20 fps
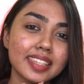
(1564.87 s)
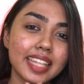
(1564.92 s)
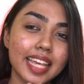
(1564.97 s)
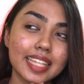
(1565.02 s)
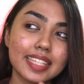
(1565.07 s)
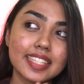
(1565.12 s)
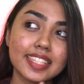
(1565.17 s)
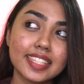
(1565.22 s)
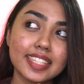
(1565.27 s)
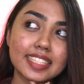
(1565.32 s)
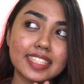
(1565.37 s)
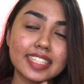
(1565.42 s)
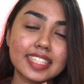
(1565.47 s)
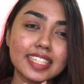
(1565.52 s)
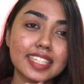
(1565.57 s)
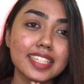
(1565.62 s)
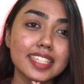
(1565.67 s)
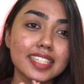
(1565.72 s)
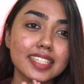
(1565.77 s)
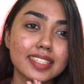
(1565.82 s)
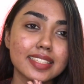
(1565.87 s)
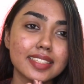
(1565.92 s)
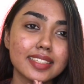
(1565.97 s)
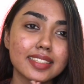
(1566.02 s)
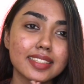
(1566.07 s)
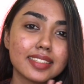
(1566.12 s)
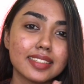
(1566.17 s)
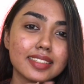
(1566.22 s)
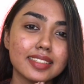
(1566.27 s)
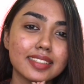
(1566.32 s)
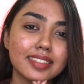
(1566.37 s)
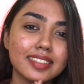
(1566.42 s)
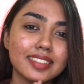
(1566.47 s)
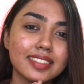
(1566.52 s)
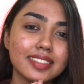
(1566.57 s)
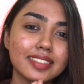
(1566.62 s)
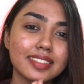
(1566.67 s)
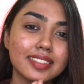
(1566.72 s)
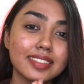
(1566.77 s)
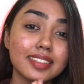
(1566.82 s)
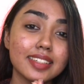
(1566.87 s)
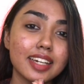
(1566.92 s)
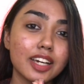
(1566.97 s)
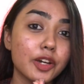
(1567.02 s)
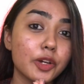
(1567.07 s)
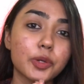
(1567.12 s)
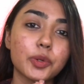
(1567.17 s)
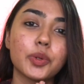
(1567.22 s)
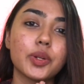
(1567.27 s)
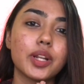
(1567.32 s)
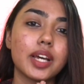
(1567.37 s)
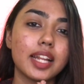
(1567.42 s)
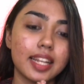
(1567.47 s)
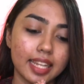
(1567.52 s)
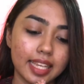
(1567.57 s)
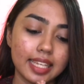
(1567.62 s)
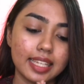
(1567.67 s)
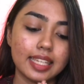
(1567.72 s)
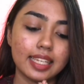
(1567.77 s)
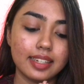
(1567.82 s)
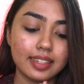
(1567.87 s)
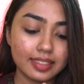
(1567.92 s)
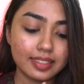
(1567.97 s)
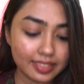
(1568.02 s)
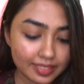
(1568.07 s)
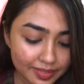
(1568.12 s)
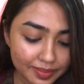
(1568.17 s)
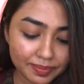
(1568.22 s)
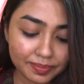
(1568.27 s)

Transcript: That's it. Rona nahi hai.